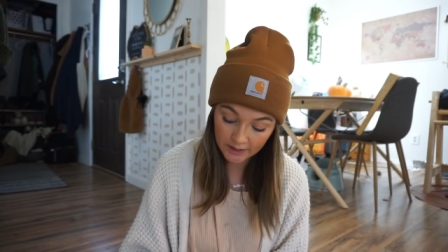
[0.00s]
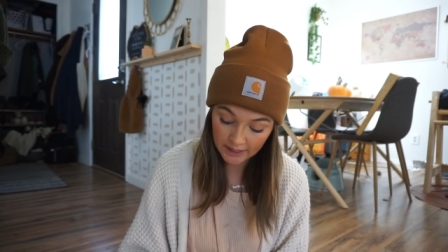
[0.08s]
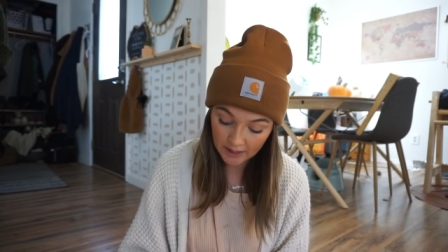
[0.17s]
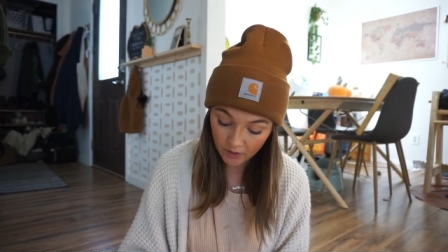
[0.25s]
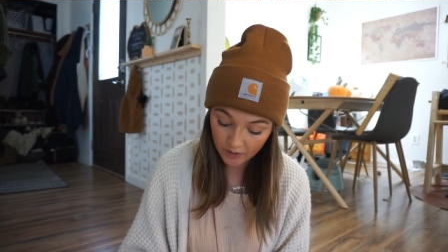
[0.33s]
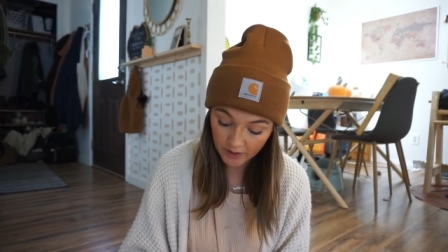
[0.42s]

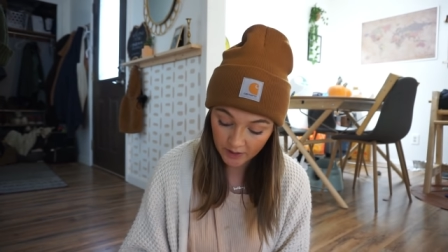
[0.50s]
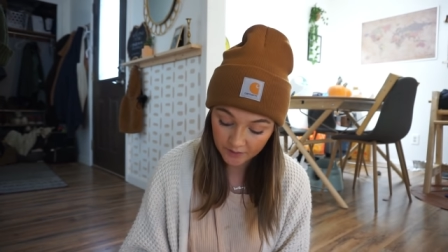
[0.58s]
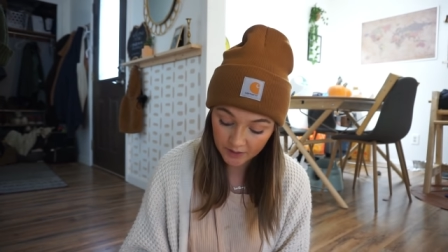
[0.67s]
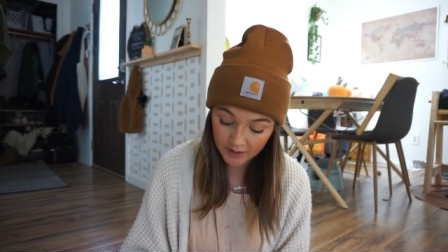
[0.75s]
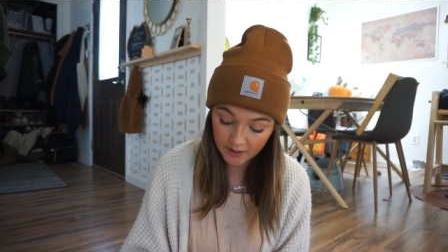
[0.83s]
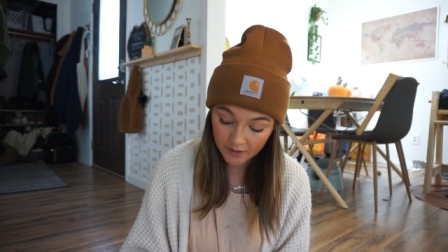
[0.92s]
out. I have
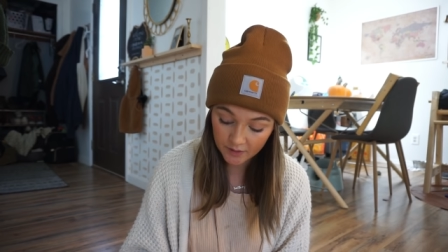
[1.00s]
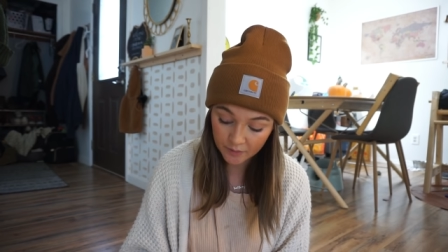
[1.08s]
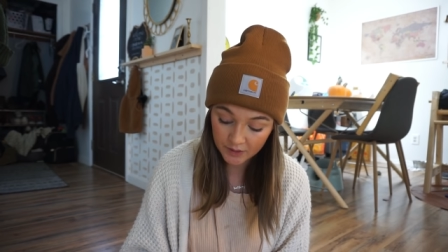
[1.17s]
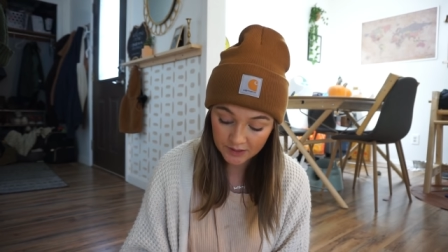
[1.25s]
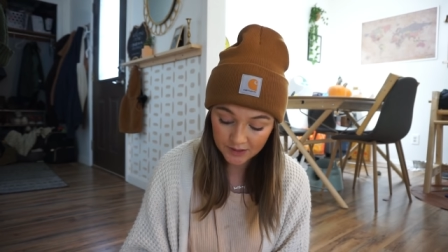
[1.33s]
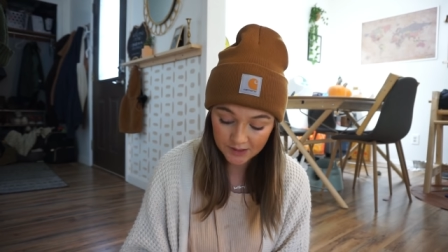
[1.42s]
not
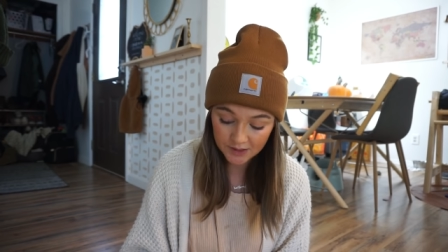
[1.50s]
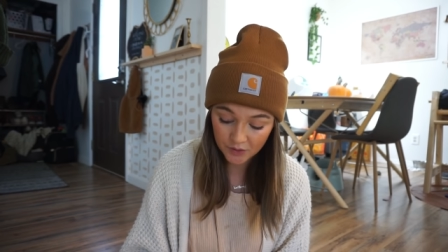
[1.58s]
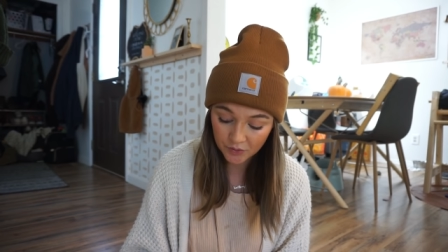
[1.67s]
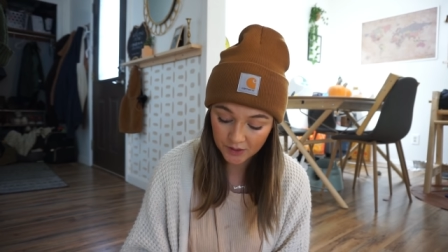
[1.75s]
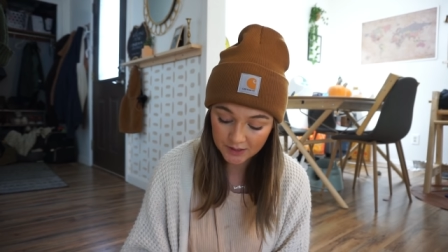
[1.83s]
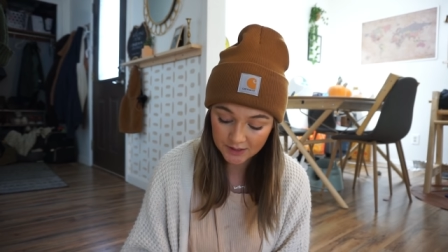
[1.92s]
been
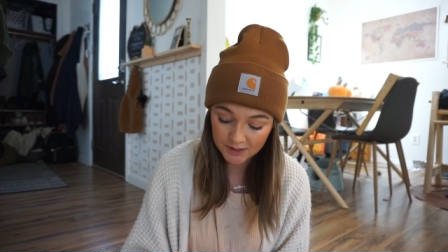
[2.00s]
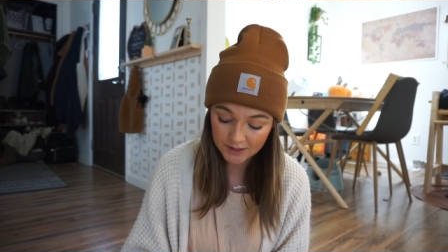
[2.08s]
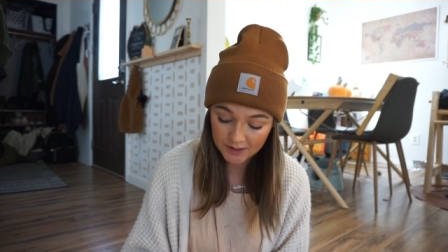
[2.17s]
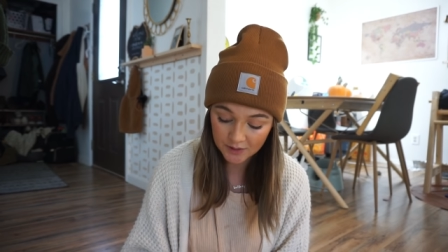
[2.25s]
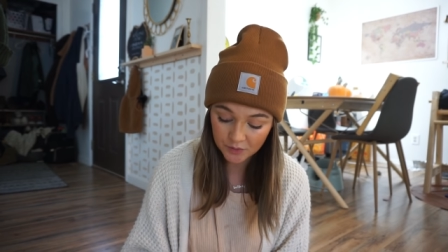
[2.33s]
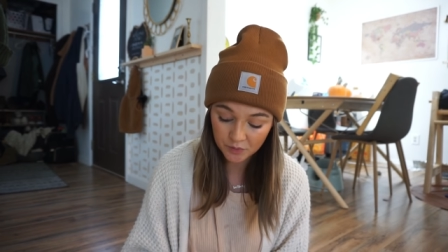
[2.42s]
so
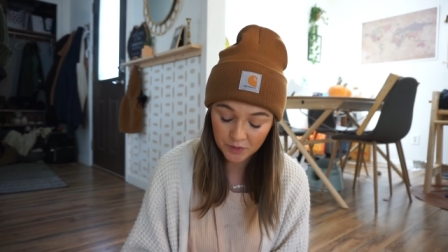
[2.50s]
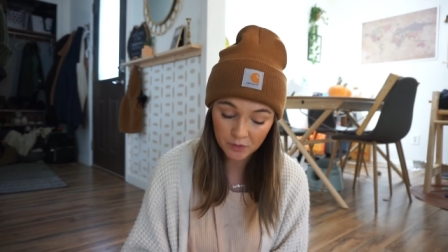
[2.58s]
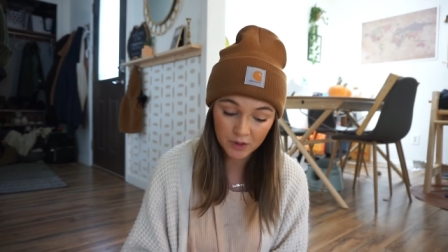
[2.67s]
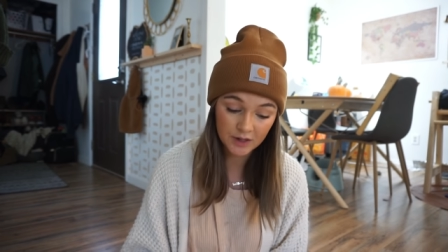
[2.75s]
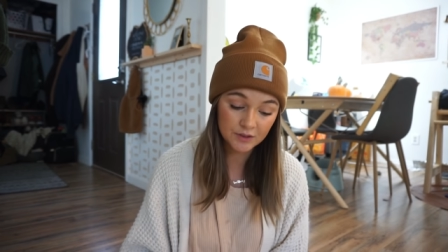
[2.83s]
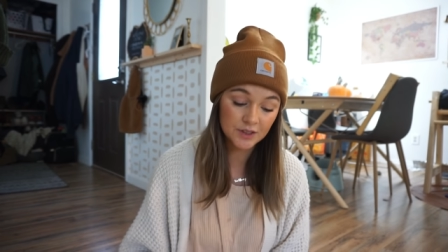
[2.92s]
consistent with my
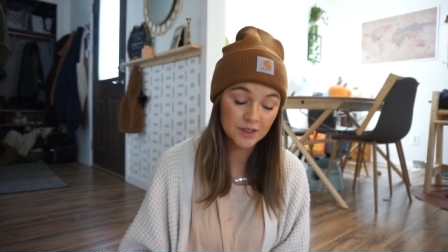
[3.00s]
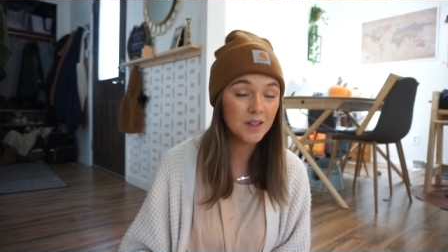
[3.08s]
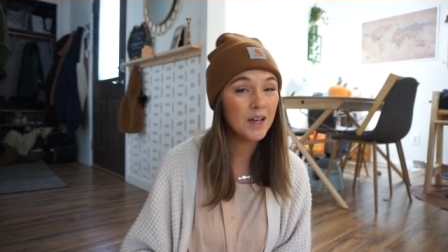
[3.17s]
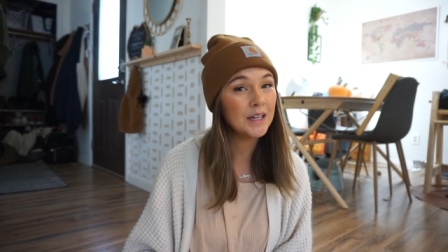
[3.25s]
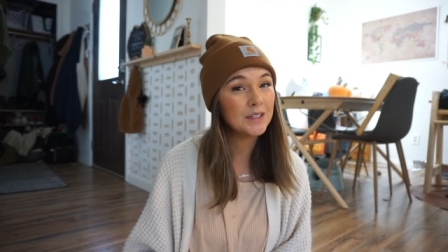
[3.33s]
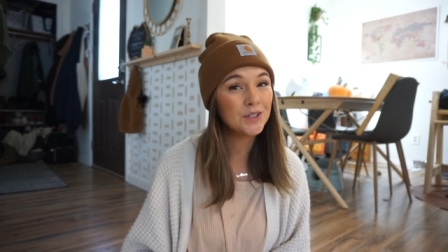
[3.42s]
workouts the
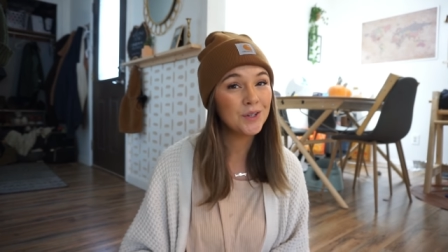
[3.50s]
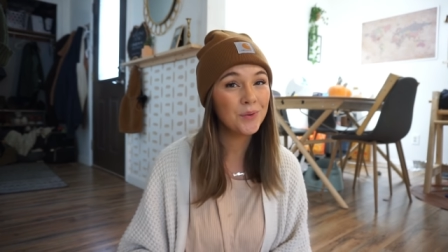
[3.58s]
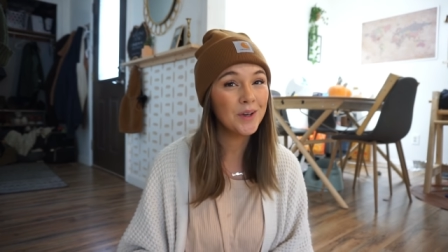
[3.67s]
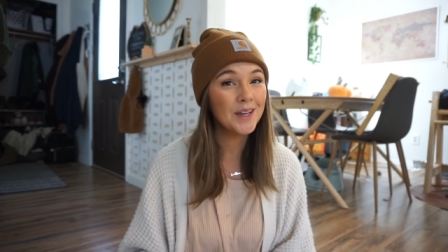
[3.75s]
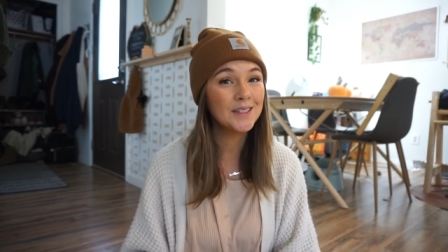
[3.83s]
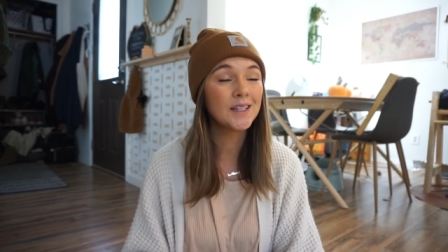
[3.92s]
last two
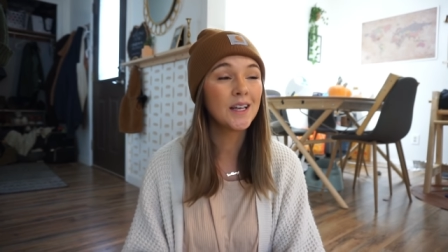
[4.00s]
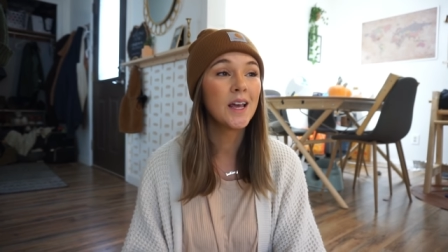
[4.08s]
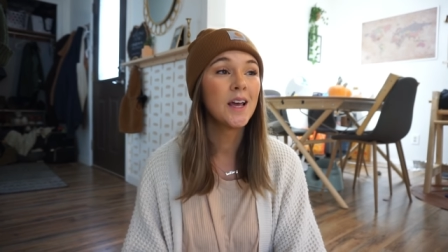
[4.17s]
weeks.